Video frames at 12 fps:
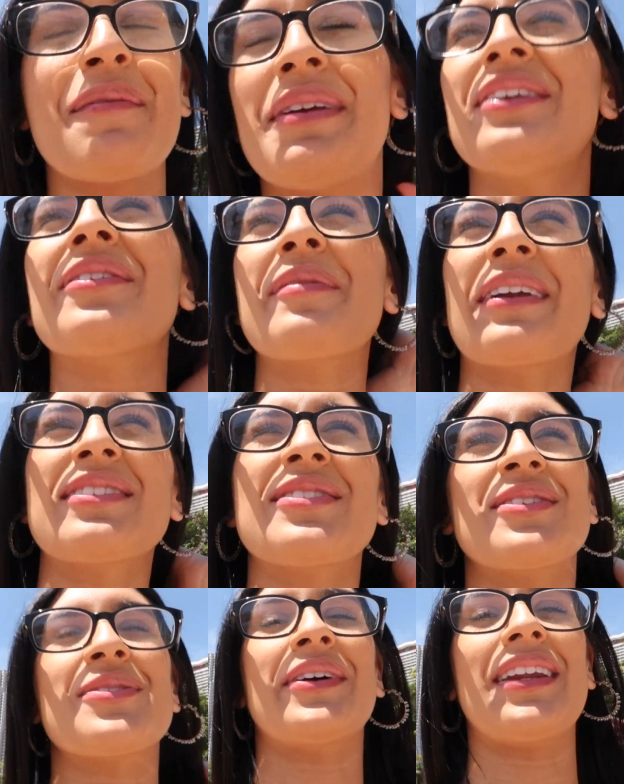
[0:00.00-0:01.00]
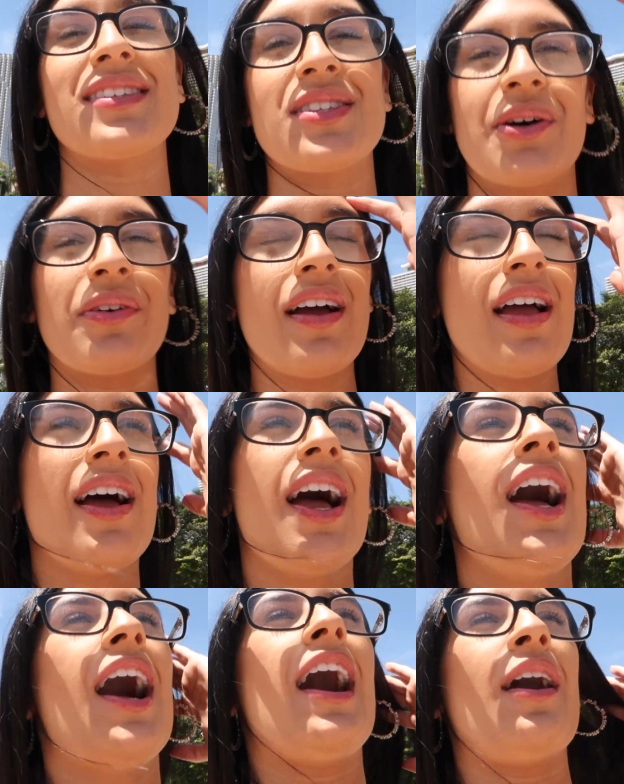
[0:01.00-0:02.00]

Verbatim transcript: I mean, you were about to turn 20. So, no.